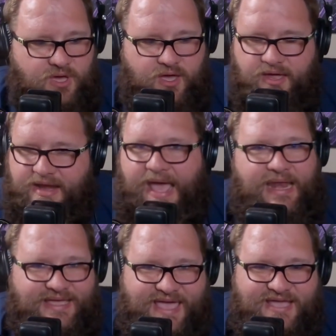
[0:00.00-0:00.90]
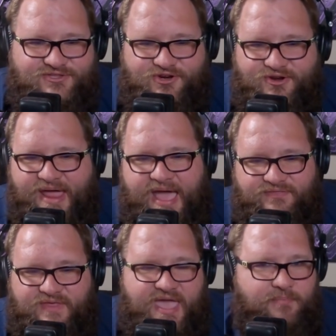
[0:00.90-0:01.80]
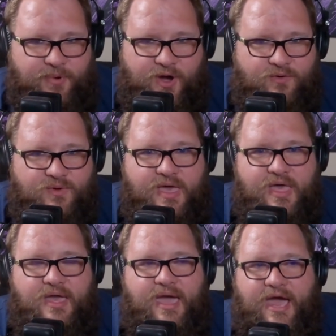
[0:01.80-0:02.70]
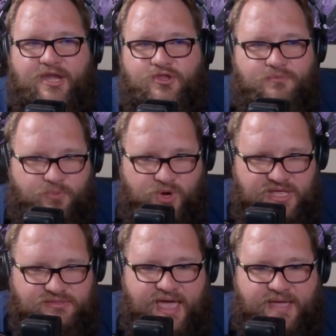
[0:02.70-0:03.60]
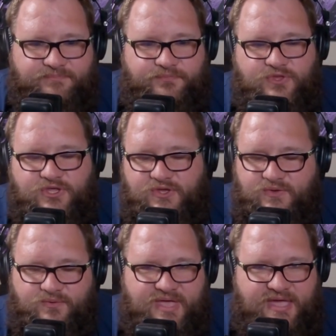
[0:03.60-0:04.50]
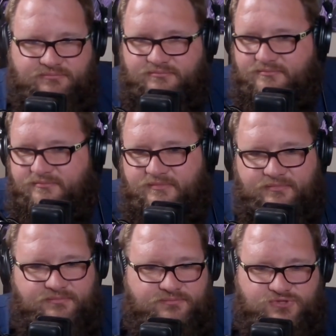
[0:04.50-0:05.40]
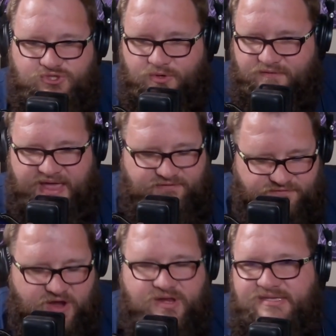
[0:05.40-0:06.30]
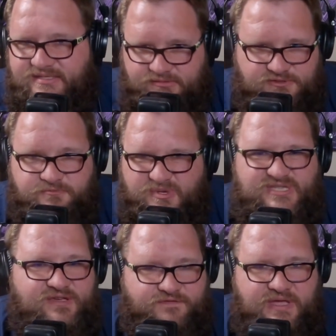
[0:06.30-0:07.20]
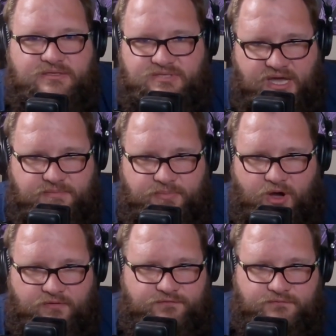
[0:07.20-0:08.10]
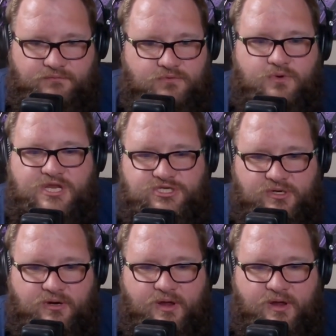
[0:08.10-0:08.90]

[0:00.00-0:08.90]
an alligator and the hippo, and you breed them, you get sort of a very specific type of creature.